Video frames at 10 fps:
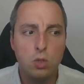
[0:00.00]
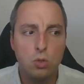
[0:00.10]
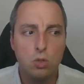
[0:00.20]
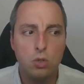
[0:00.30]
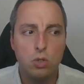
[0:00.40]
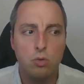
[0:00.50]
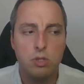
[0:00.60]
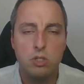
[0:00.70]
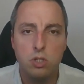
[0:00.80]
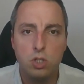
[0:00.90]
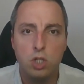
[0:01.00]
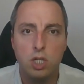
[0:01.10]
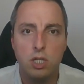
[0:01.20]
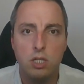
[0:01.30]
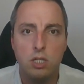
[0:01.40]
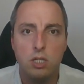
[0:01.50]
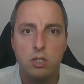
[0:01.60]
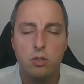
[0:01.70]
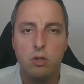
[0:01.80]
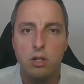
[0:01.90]
you're researching,
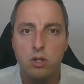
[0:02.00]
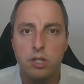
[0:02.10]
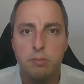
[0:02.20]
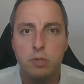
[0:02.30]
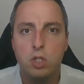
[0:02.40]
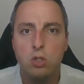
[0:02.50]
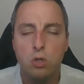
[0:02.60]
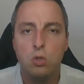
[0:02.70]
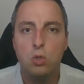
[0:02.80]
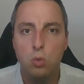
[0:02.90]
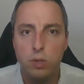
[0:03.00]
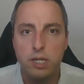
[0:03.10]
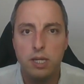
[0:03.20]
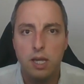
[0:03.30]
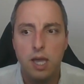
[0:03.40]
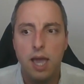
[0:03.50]
you're learning, but you're not doing.